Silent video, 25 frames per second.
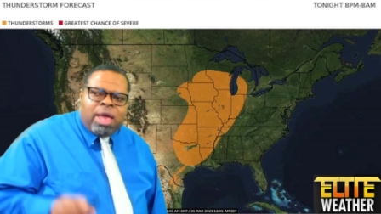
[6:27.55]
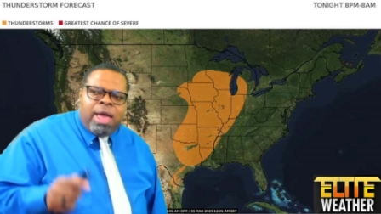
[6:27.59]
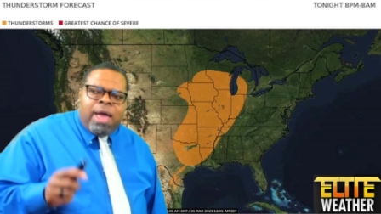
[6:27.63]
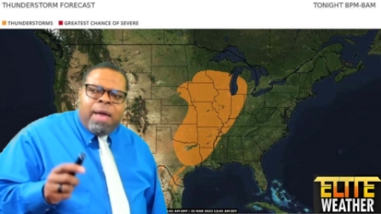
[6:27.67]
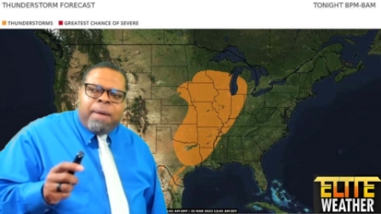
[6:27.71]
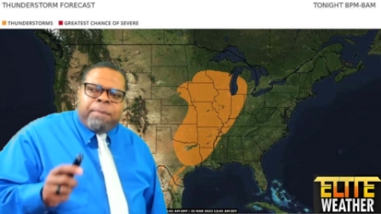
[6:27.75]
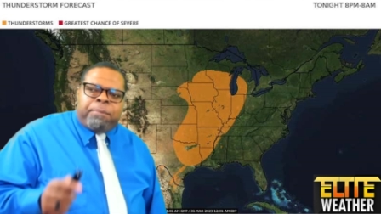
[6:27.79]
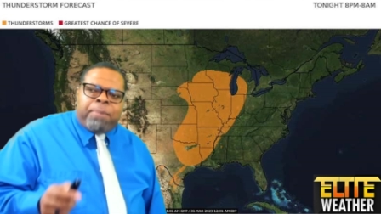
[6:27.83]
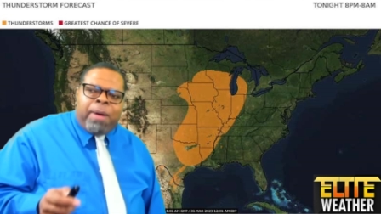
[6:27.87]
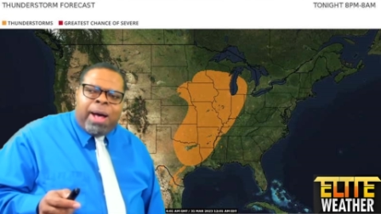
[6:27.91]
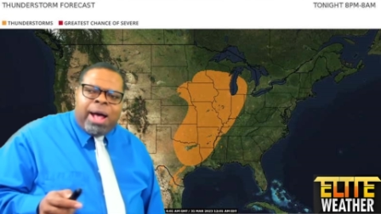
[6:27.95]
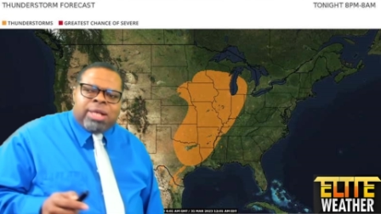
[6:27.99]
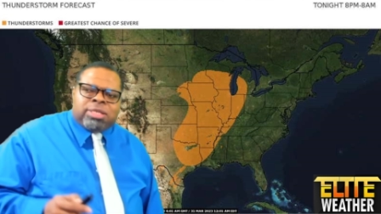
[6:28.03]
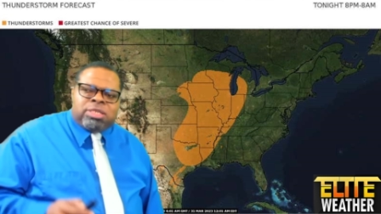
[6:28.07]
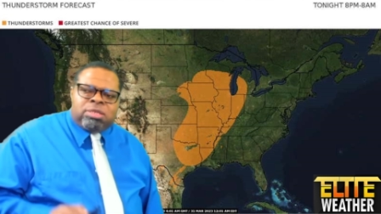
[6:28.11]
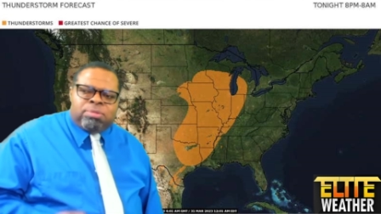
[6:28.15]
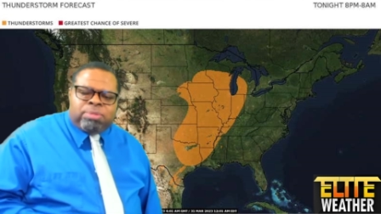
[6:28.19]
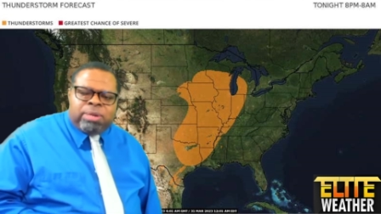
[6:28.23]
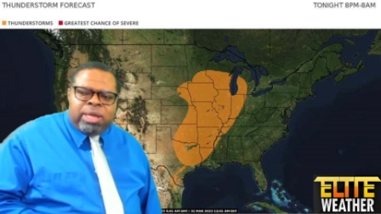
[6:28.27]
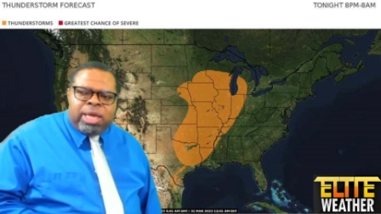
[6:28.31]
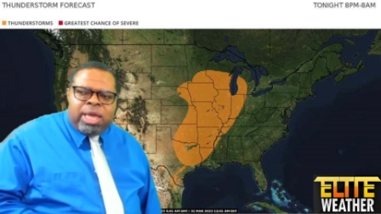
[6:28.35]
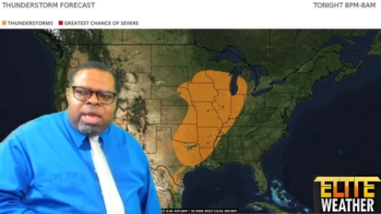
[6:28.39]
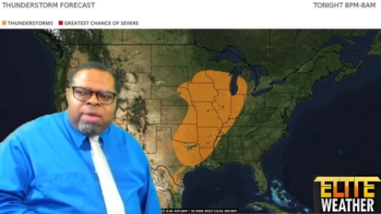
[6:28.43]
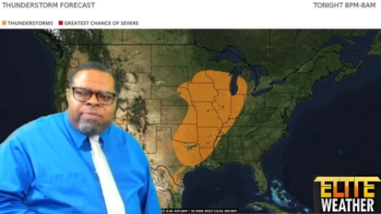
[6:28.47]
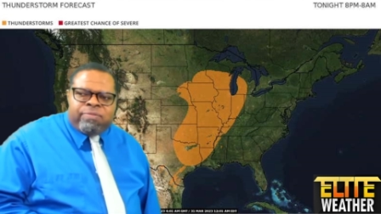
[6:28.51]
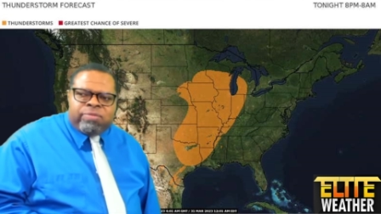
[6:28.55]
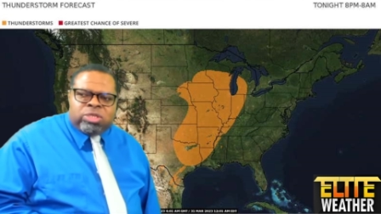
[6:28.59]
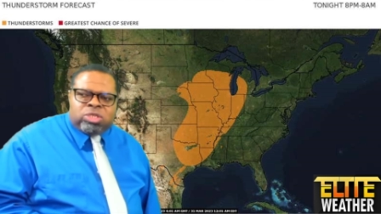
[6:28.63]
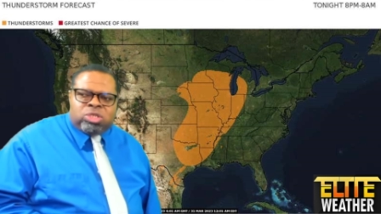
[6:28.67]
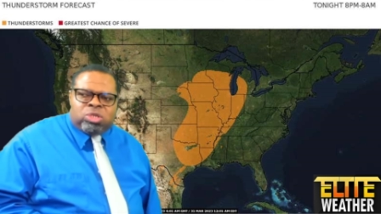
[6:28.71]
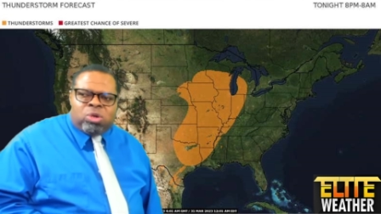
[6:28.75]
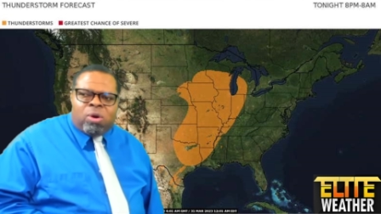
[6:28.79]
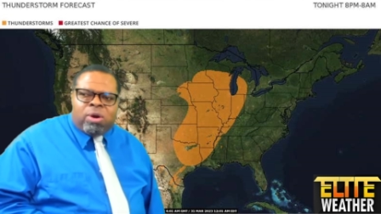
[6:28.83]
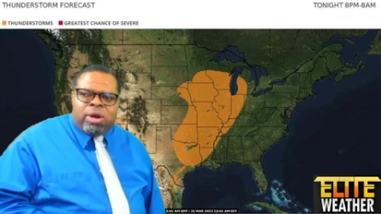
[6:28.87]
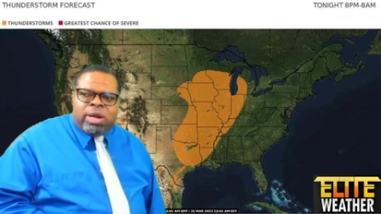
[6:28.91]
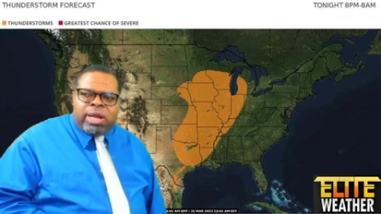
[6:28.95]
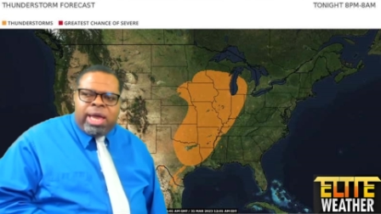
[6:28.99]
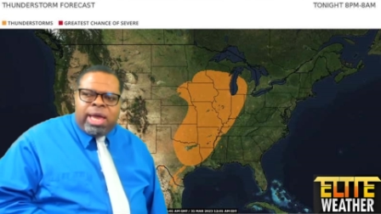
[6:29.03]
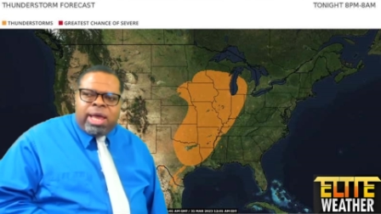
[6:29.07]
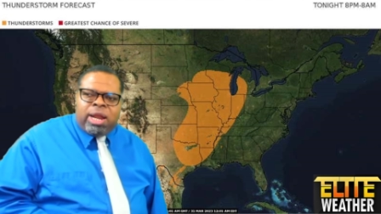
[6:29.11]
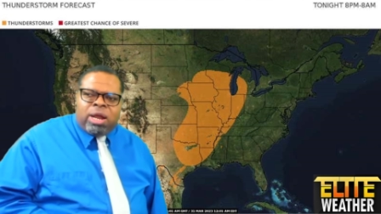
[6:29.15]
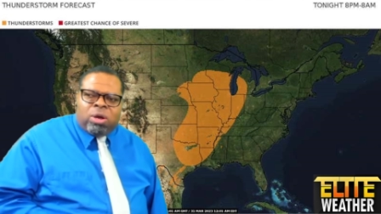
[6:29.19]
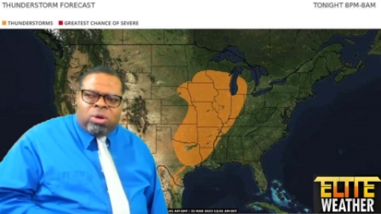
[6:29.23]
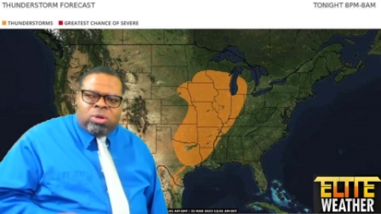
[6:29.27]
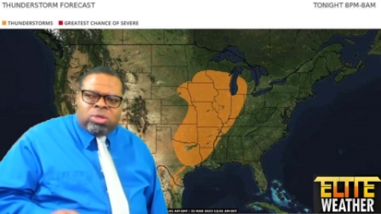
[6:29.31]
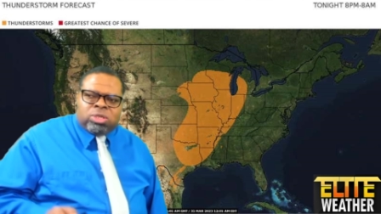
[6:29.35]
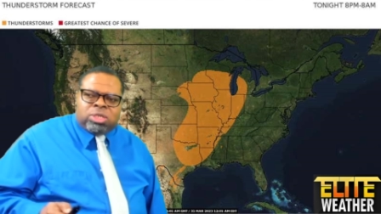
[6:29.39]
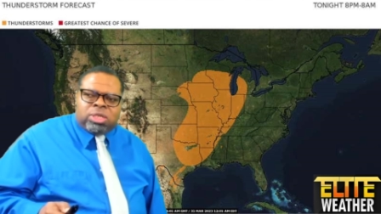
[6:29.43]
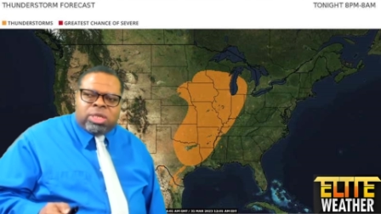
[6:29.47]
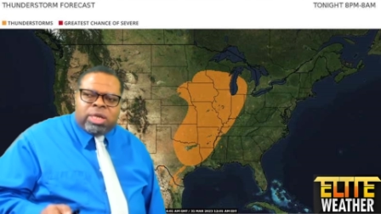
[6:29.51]
and possibly even
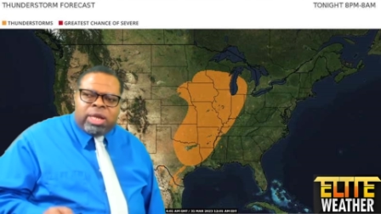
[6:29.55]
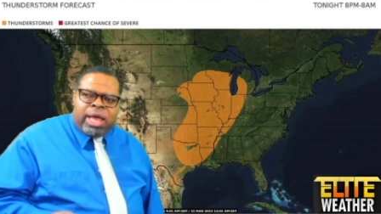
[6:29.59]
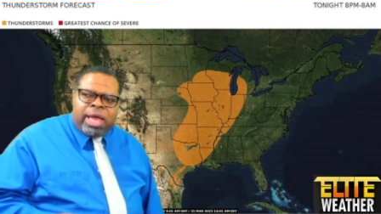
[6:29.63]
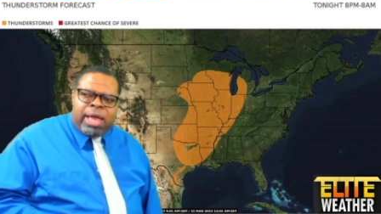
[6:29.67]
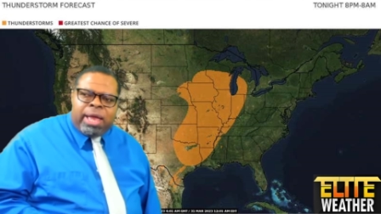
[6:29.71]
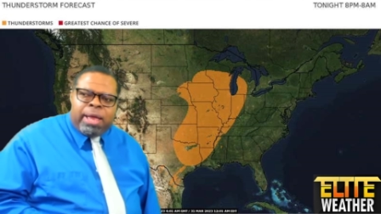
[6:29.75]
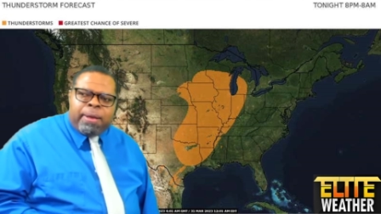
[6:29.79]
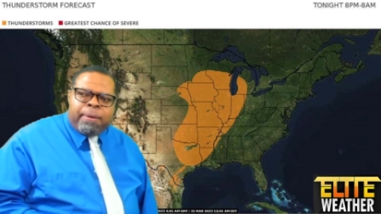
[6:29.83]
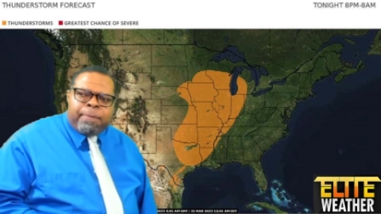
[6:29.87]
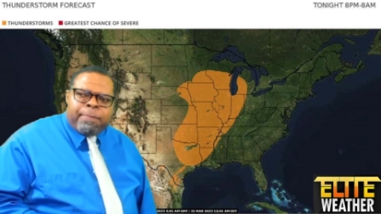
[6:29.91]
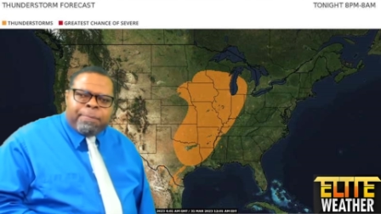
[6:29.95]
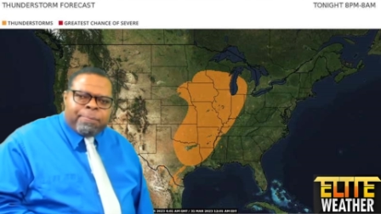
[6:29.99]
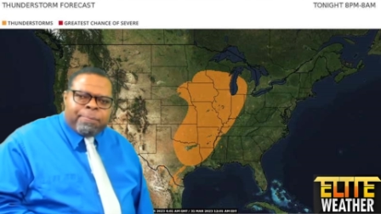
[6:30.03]
tornadoes today.